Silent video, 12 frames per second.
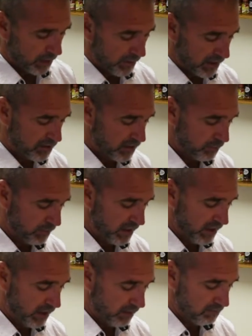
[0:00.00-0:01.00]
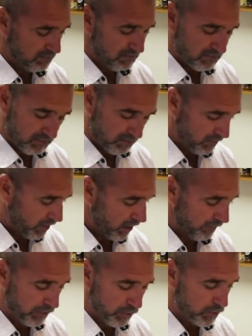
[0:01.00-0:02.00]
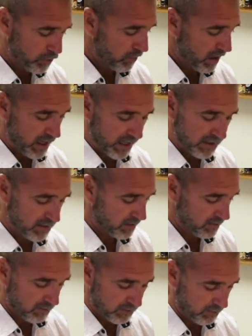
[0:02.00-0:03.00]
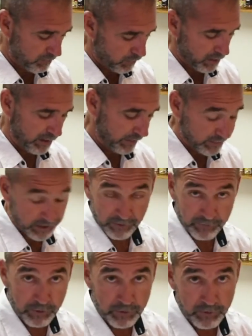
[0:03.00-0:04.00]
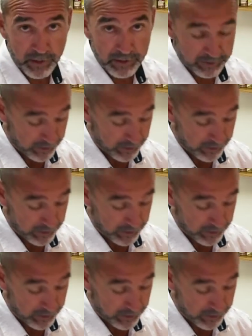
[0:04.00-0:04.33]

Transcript: It took me a few tries. Well, I say a few tries.